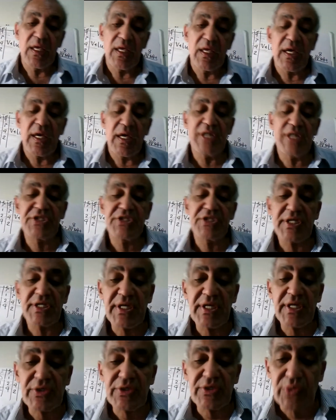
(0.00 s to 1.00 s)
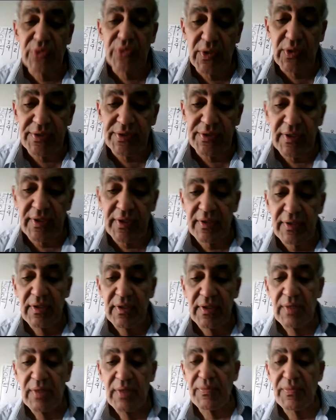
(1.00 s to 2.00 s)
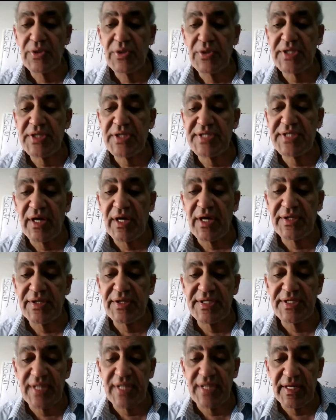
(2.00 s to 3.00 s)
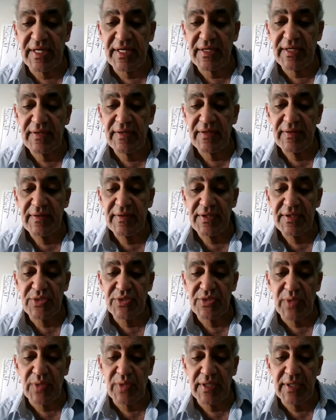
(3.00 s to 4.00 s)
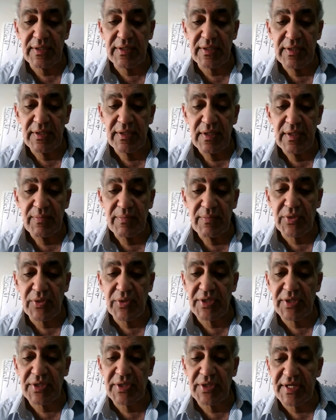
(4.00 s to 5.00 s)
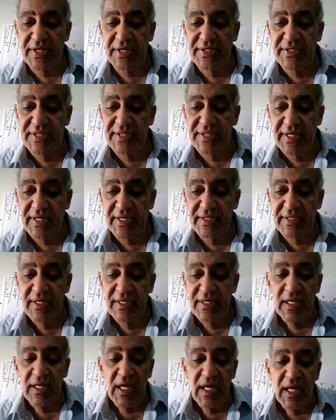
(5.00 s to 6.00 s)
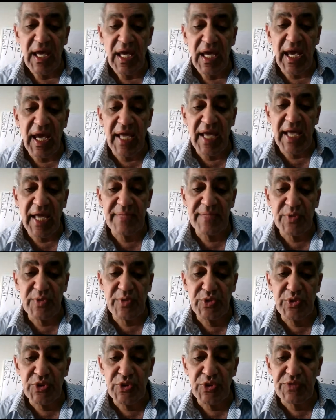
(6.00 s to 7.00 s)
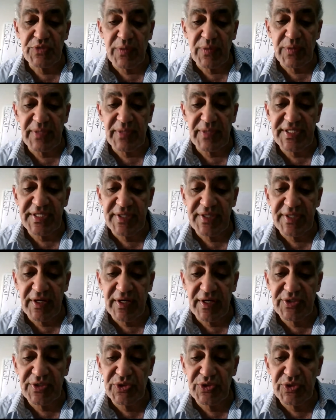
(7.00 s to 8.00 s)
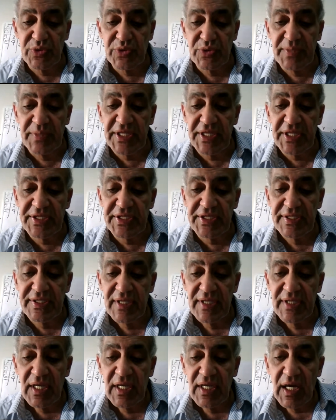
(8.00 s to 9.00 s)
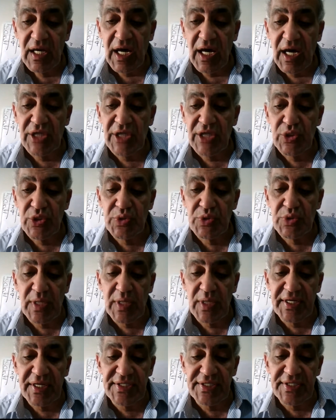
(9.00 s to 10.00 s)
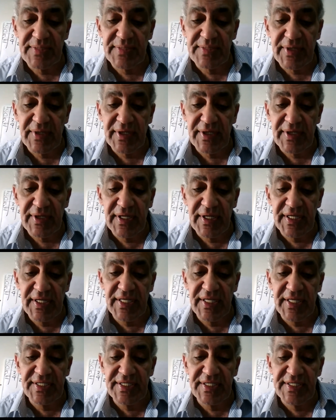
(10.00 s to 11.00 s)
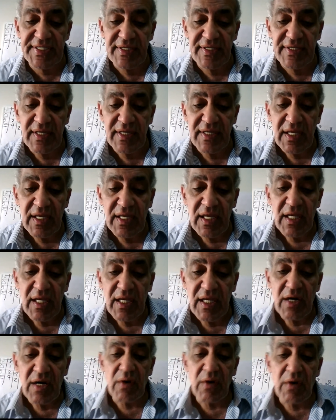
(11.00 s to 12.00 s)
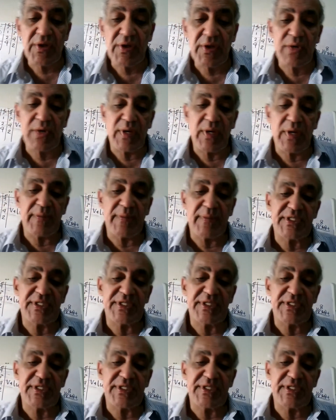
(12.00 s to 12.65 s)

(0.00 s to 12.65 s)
Engineer to order, products are designed, this one, products are designed and produced from the start to meet unusual customer needs or requirements.